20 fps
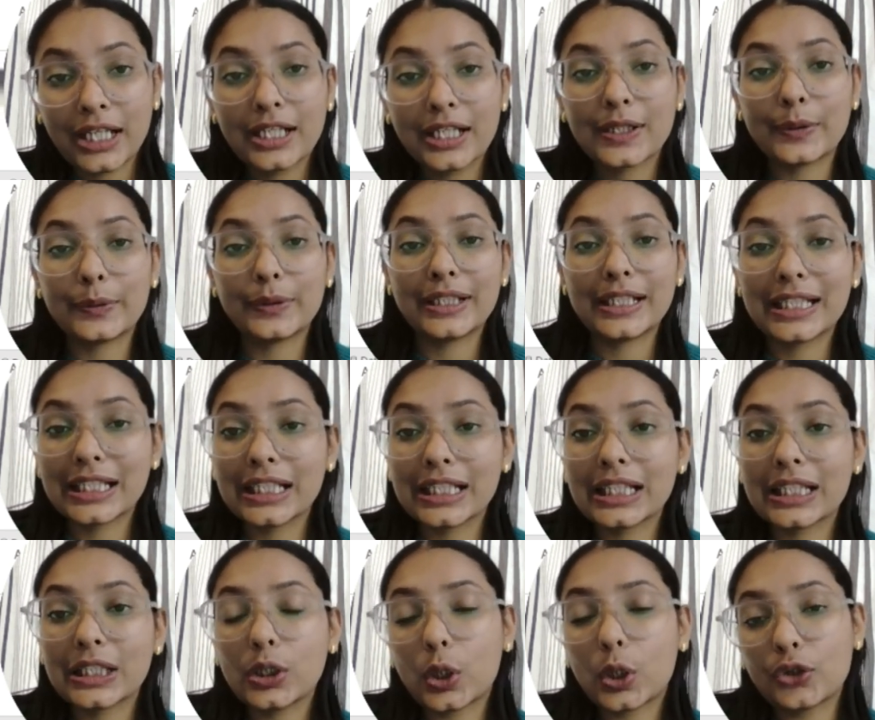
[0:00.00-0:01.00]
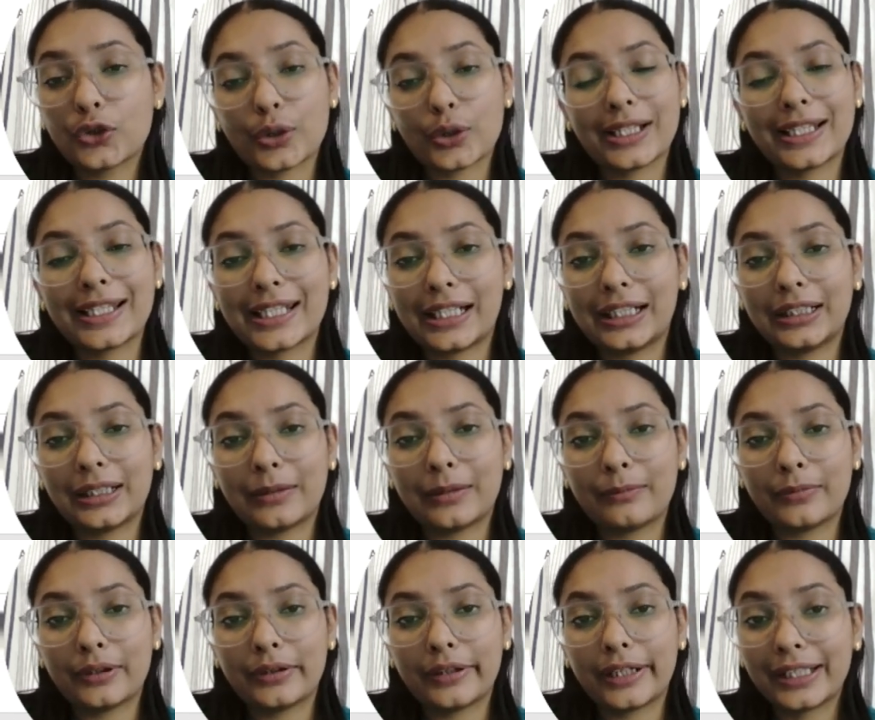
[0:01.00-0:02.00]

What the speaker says: So, this is not just a number,